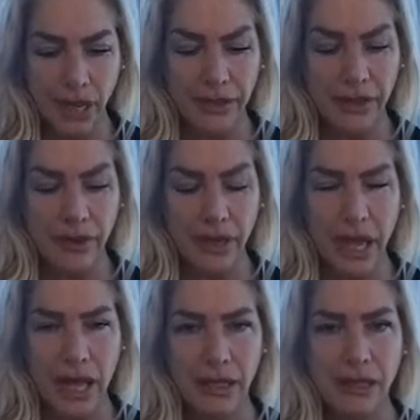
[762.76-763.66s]
at the very
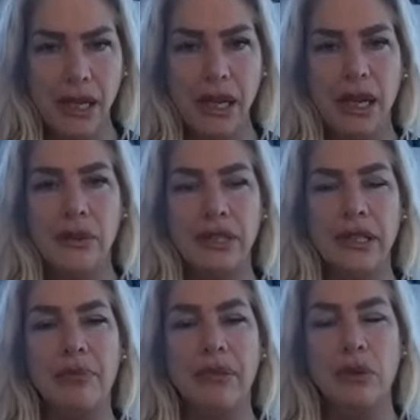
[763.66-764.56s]
end, it was a
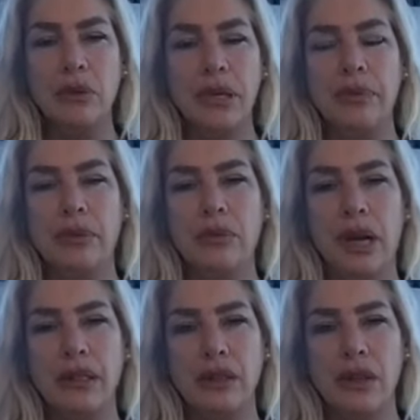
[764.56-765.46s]
temple where people
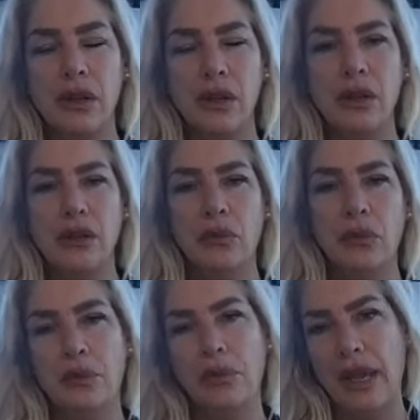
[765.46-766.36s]
went
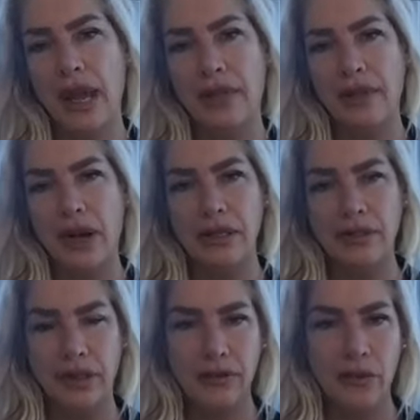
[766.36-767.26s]
when they had their end
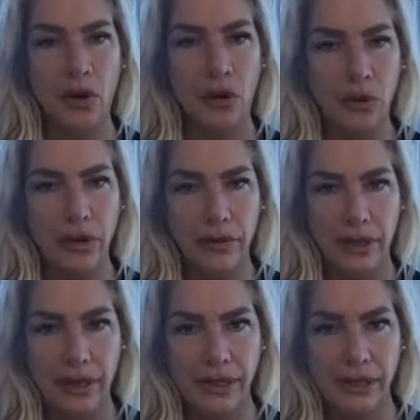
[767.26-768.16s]
of life or
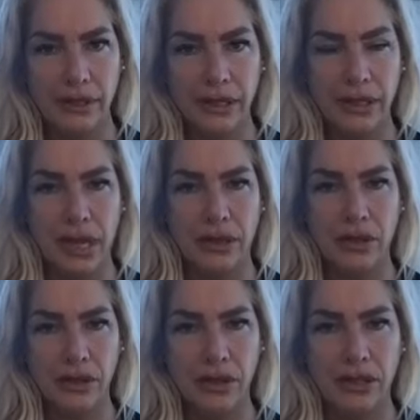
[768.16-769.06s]
very serious
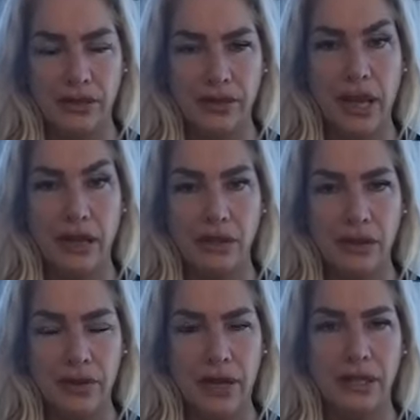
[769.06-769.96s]
diagnosis of cancer,
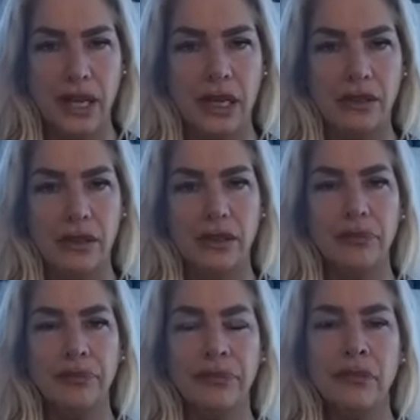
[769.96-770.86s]
advanced cancer.
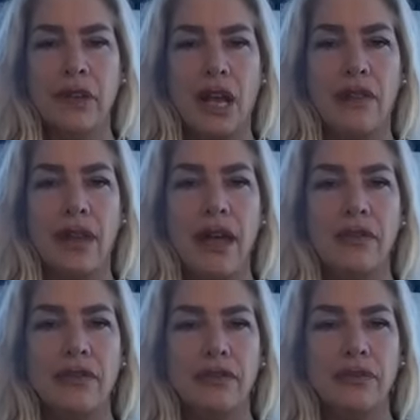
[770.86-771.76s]
And they had